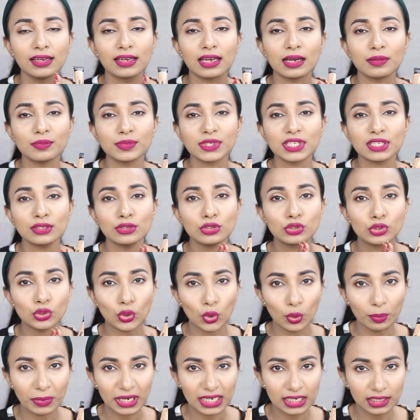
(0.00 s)
comes in
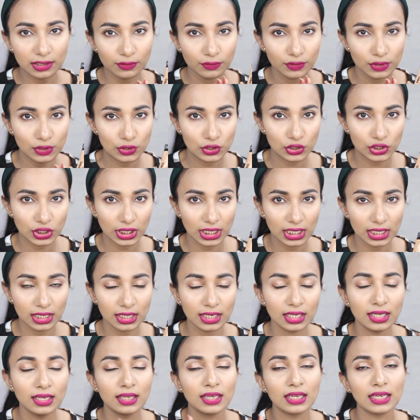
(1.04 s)
so many different
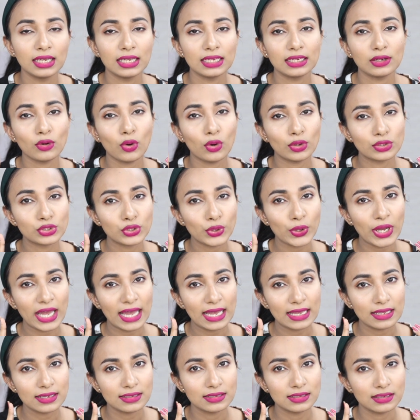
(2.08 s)
shades. It also
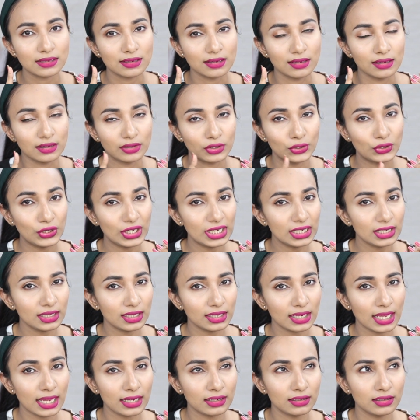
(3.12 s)
has a green
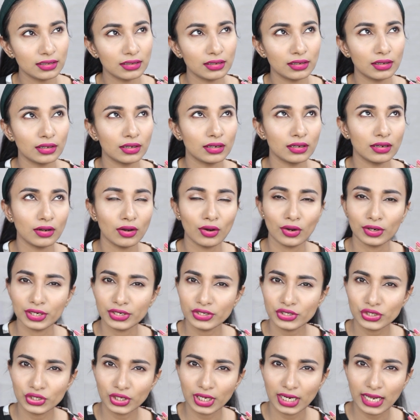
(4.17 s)
corrector,
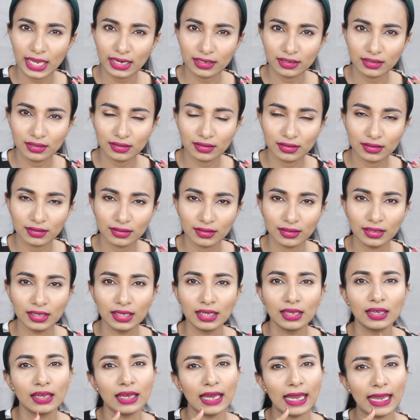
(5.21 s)
orange corrector,
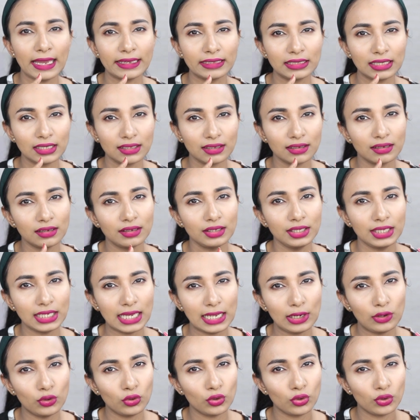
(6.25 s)
I think a
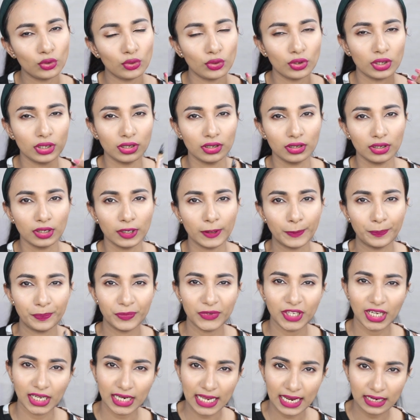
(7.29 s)
yellow
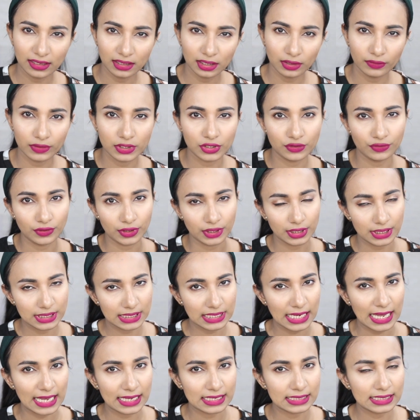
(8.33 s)
corrector which
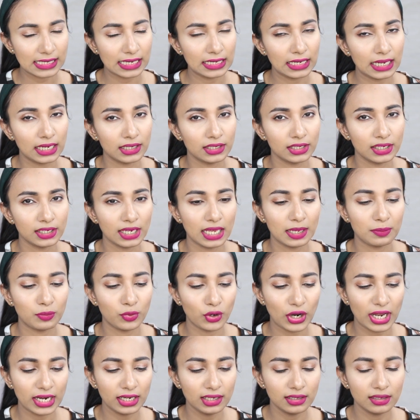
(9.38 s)
works as an under eye
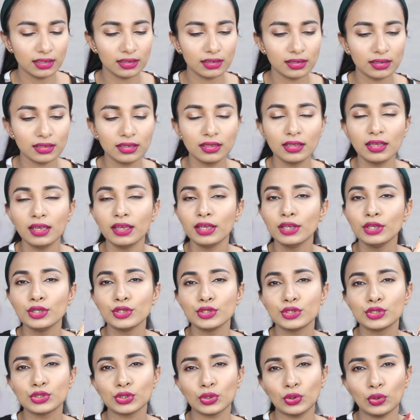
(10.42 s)
brightener.
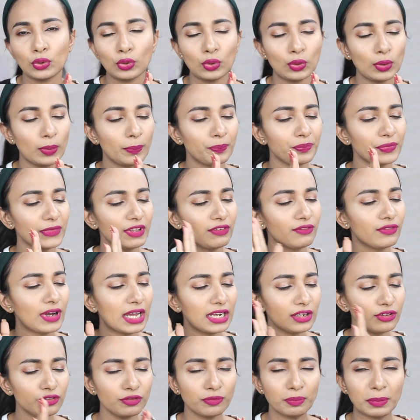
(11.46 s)
So
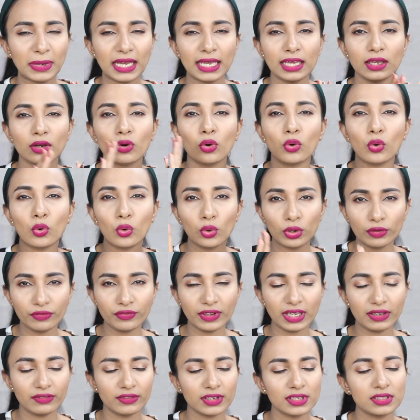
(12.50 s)
one of my old
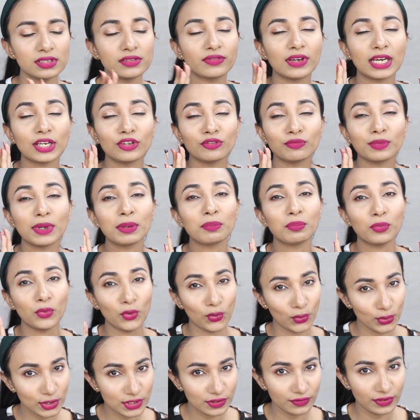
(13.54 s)
favorites, one of my
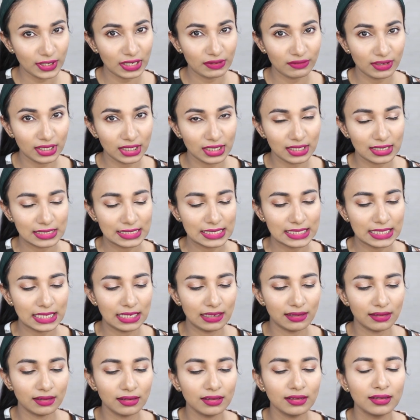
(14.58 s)
most favorite
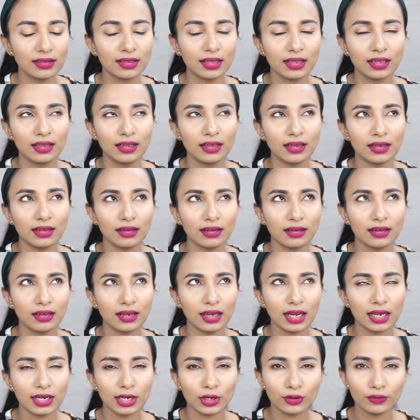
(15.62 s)
concealer,
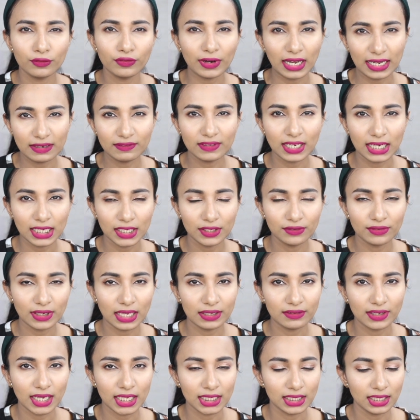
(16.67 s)
around 595
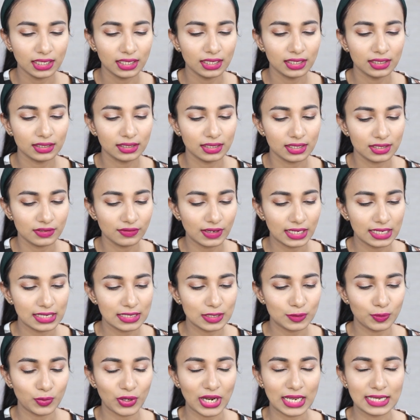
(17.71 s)
I think this one
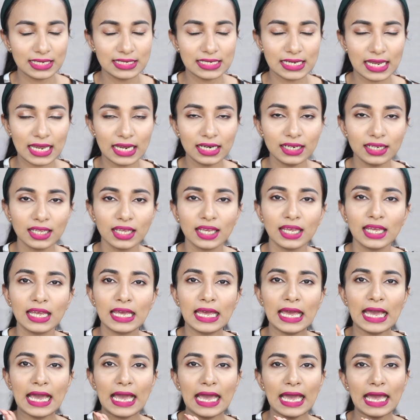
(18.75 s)
is priced at,
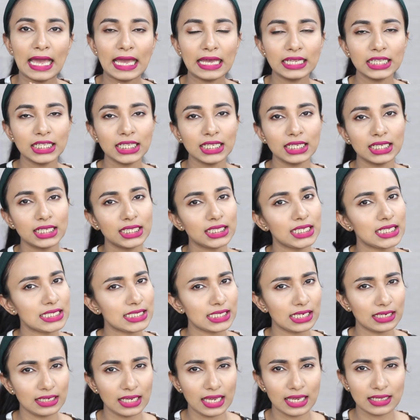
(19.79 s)
and
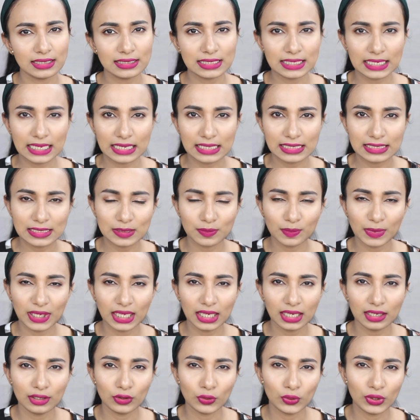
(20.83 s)
this again sales
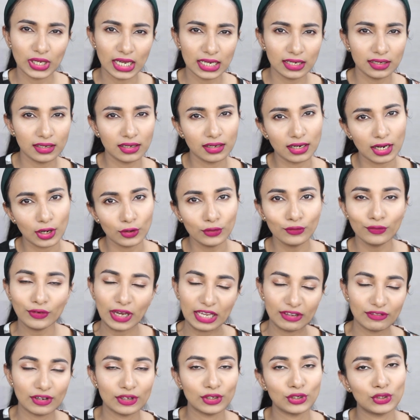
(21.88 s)
may you get it around
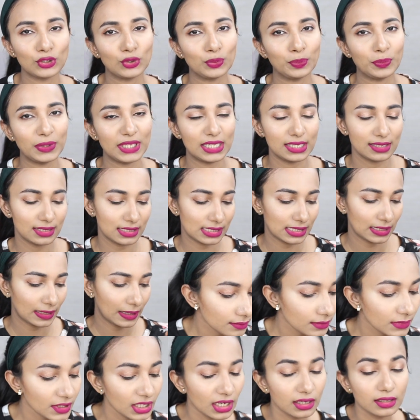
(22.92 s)
500 rupees.
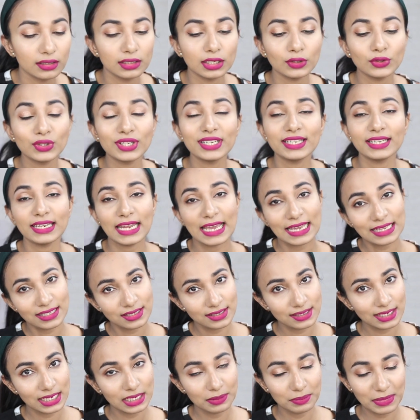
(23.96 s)
Now the
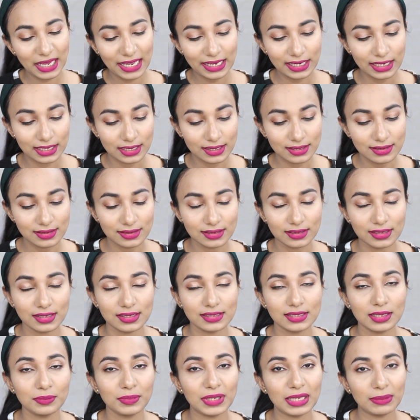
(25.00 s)
next in my list
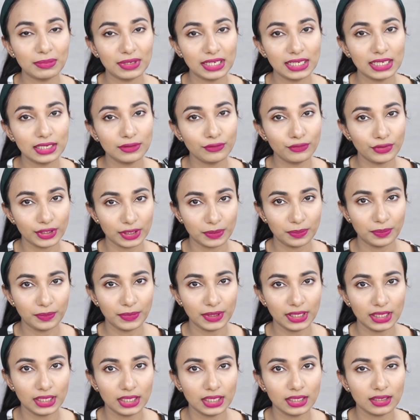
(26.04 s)
is the Maybelline Fit
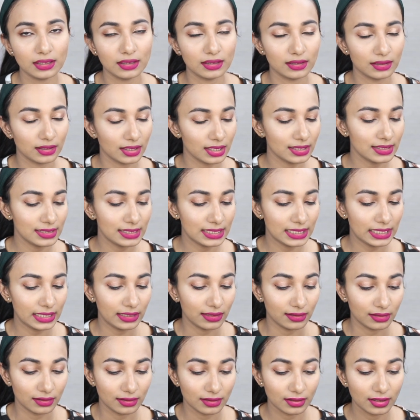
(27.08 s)
Me
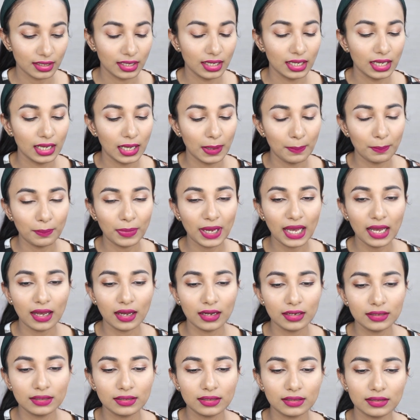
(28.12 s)
Concealer.
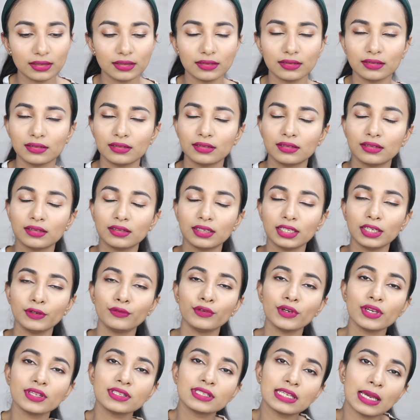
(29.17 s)
But
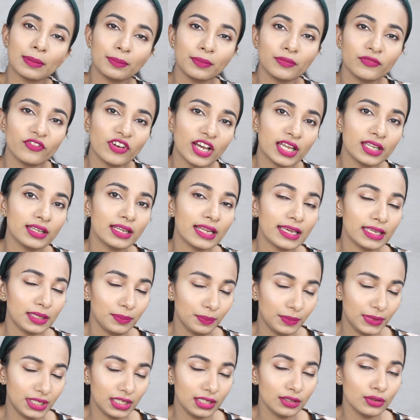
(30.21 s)
if you're someone like
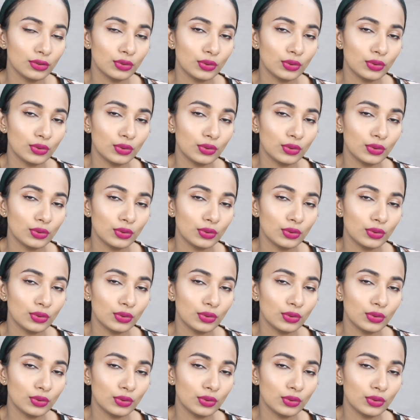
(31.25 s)
me